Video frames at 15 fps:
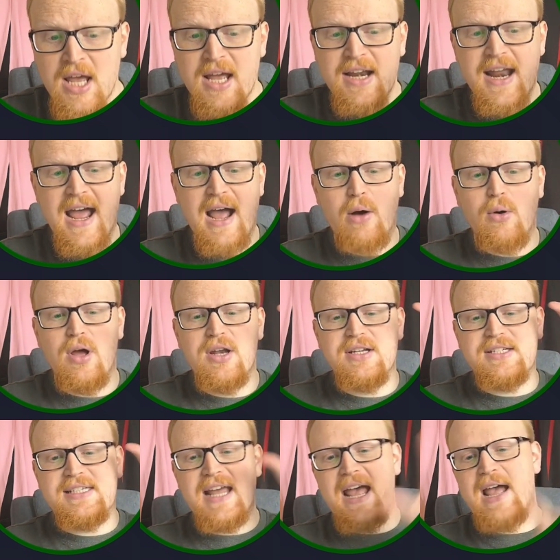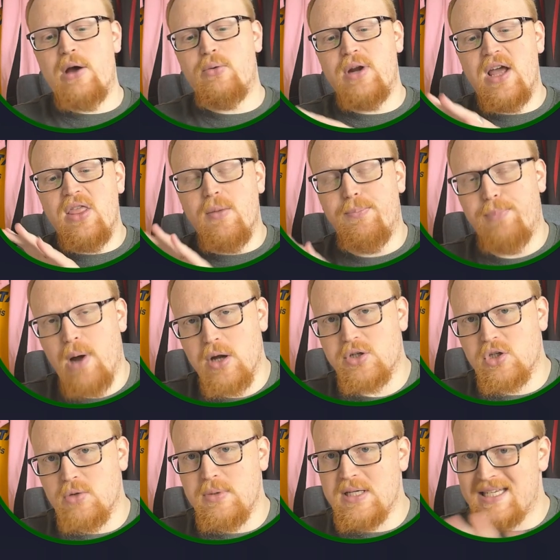Now, down at the
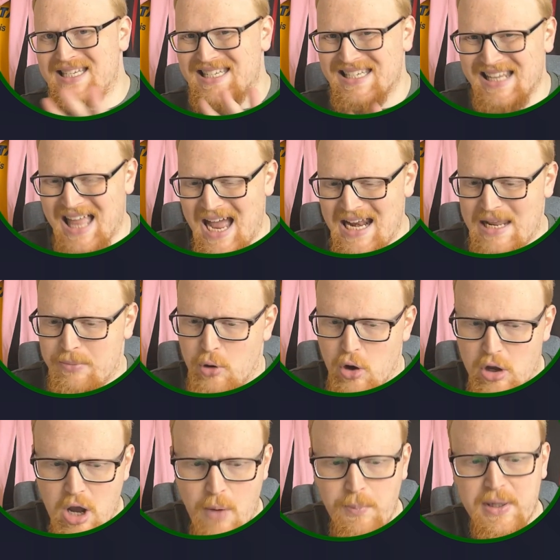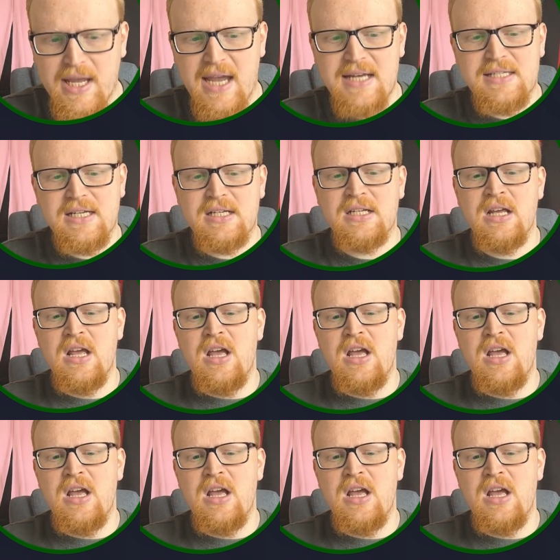bottom, it's slightly more complicated.